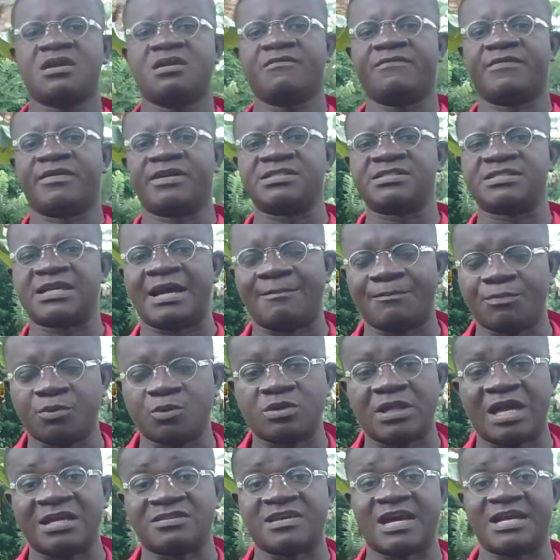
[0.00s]
For
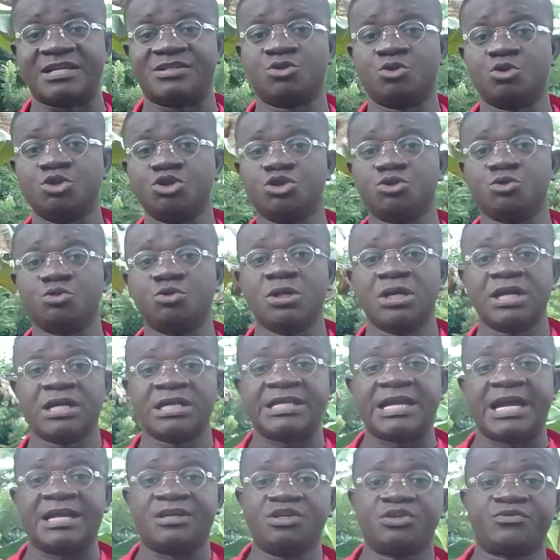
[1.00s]
example, that's why I told you
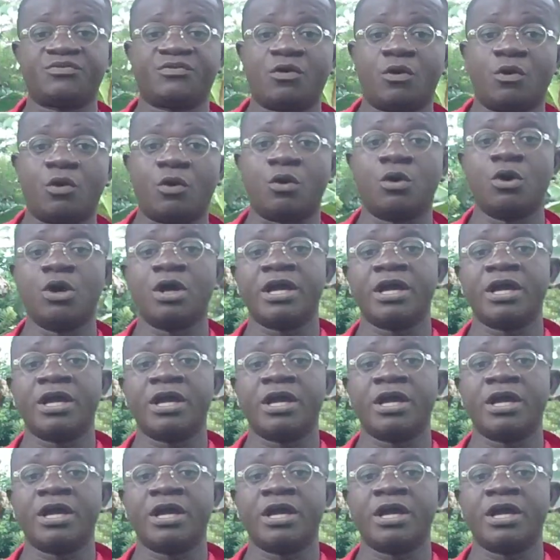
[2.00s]
they are used for